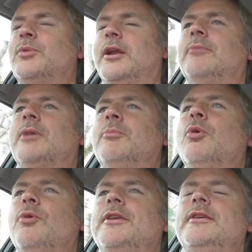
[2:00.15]
well, I'm
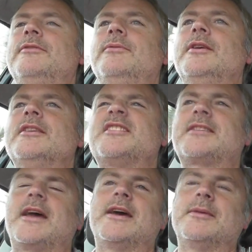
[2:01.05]
already
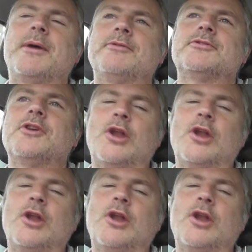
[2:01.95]
scared about